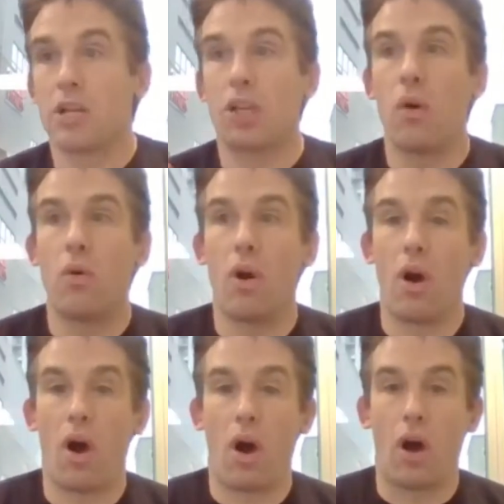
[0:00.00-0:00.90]
So
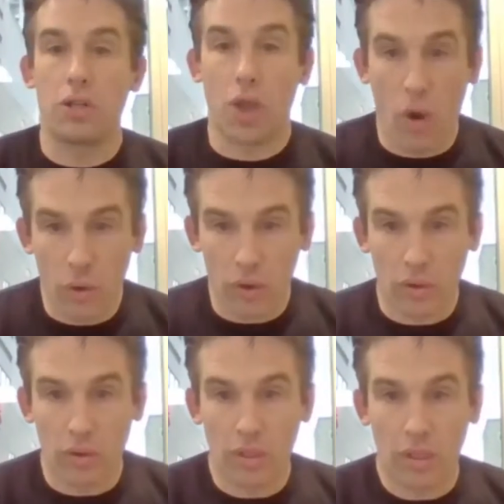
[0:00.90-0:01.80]

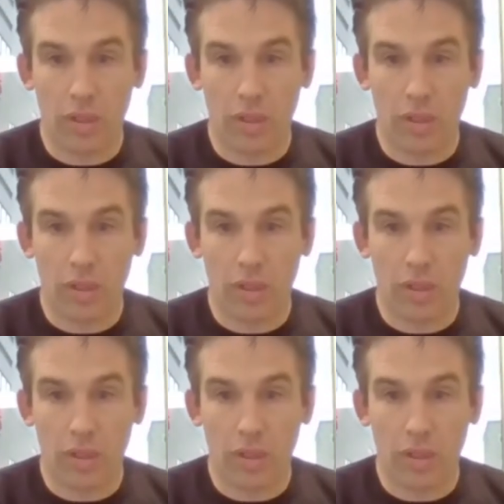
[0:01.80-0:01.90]
total